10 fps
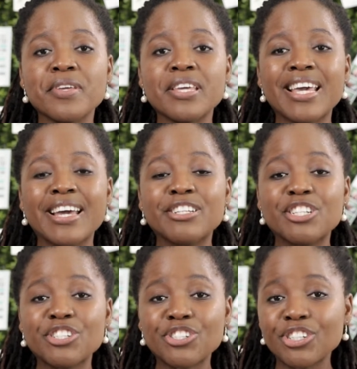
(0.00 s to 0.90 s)
be
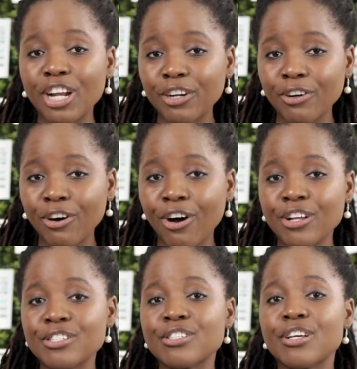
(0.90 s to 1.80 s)
additional
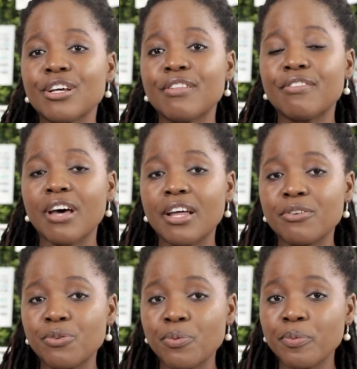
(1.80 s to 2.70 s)
costs that
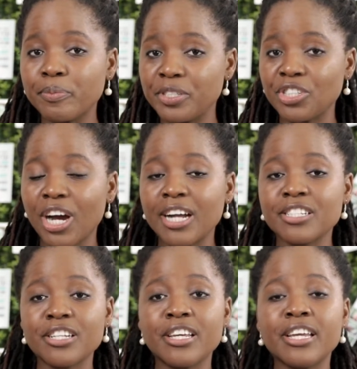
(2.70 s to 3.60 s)
you will be
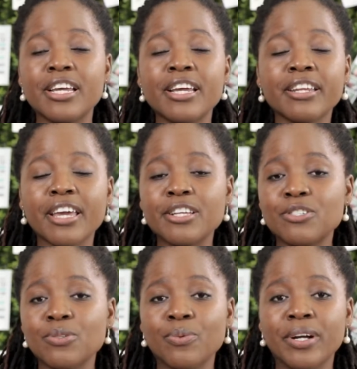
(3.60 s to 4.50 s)
charged in
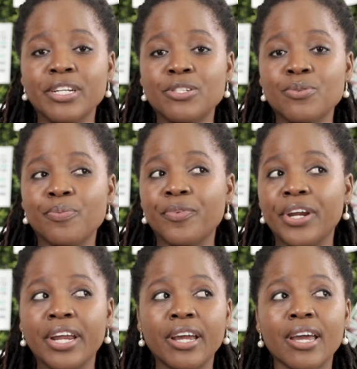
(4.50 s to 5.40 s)
case you wanted to
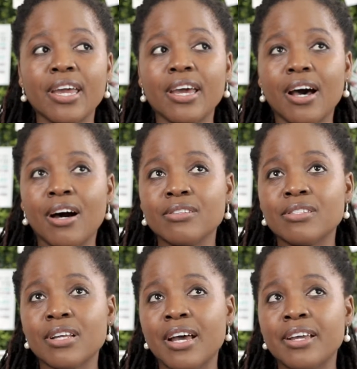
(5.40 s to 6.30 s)
bring
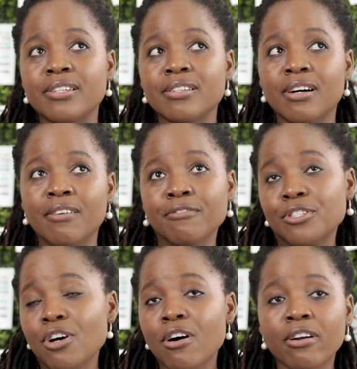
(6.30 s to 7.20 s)
outside
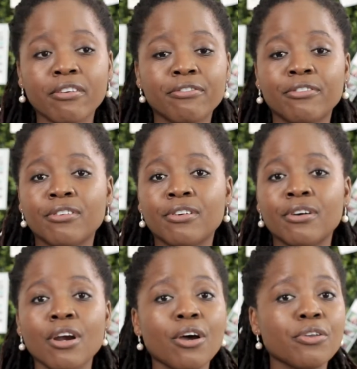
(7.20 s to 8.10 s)

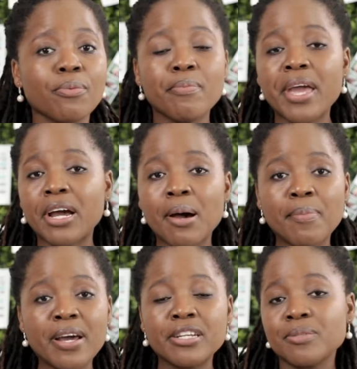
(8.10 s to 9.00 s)
photographer, makeup
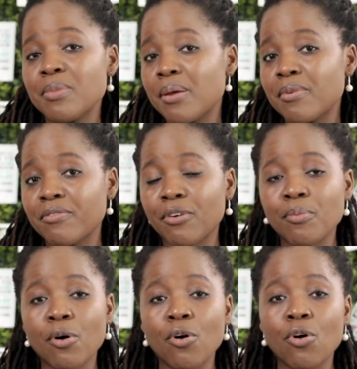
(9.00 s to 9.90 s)
artist maybe
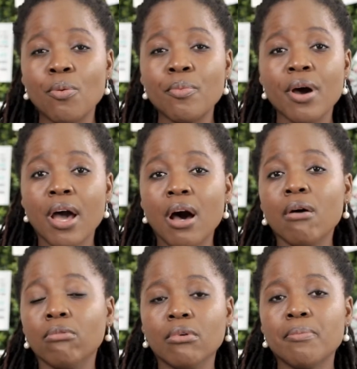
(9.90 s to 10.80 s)
from home.
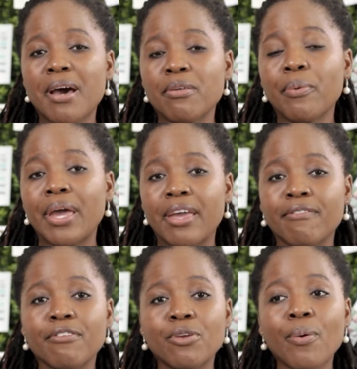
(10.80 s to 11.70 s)
Oh, by the way,
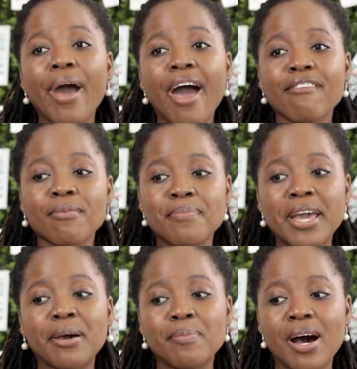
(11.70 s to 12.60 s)
if you have a
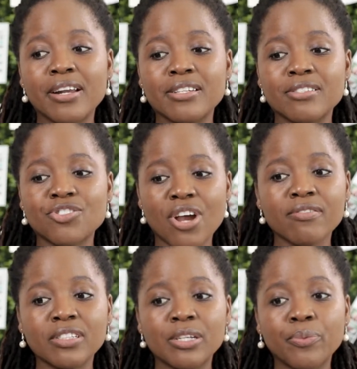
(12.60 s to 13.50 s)
makeup artist
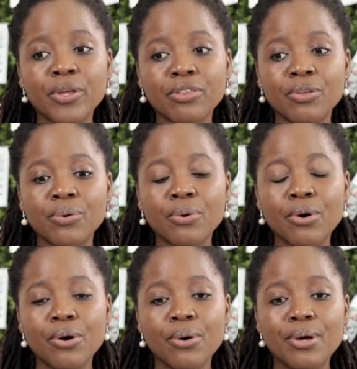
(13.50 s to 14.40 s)
traveling with you
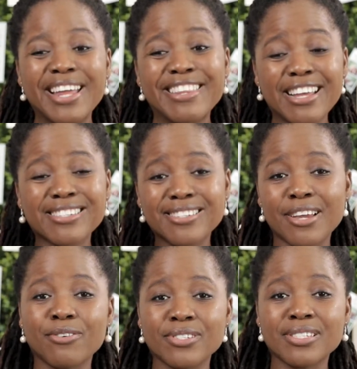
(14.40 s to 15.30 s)
and they're
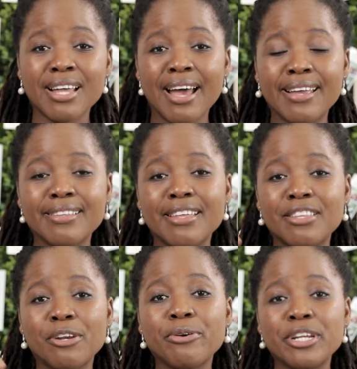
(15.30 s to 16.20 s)
staying on site, then
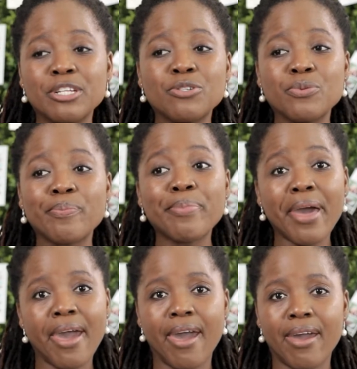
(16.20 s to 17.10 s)
they don't need to
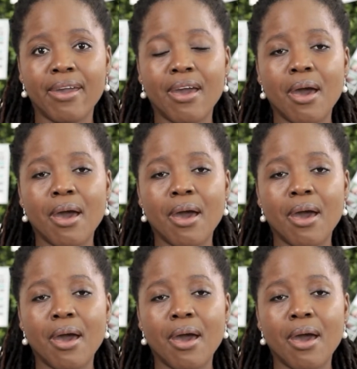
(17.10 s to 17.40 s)
pay.